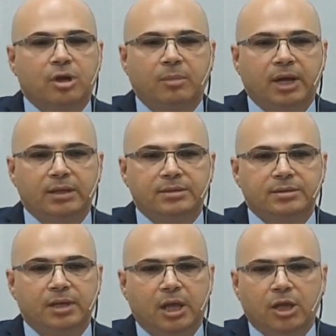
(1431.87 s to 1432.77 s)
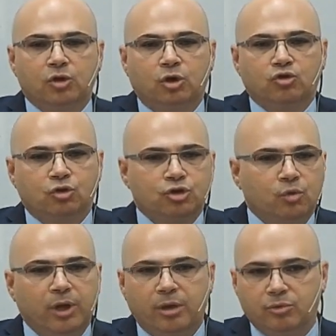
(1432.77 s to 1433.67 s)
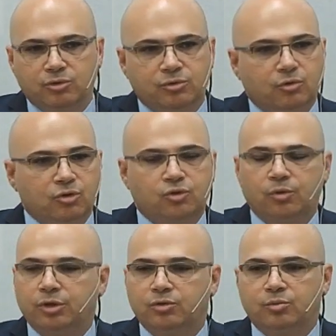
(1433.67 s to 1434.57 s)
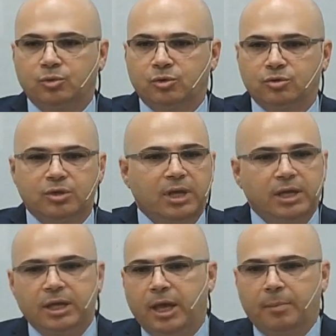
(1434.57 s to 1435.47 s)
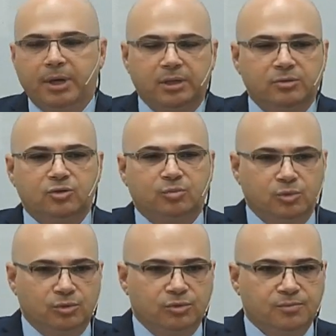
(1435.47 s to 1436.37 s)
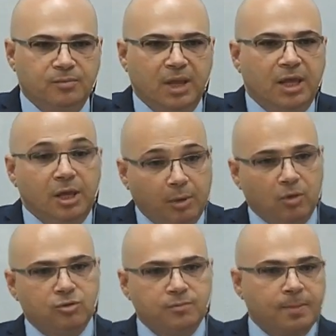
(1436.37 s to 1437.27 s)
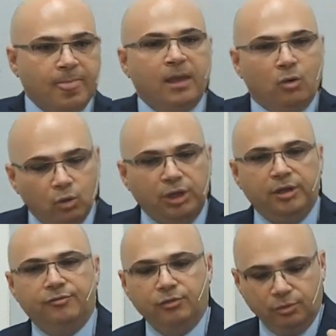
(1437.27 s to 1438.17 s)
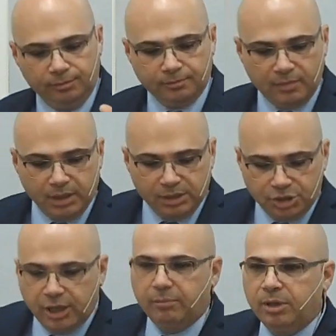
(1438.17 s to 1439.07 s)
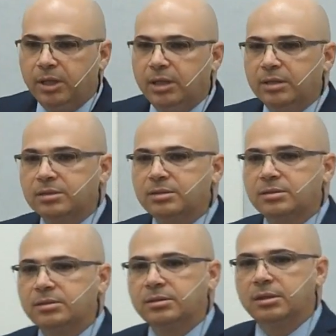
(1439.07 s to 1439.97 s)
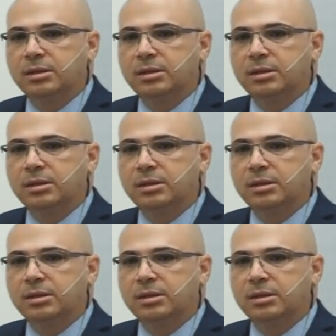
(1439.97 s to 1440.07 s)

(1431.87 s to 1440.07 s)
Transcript: and may not be ever forgotten, and that we may continue building the walls and repairing the walls. My brethren, the book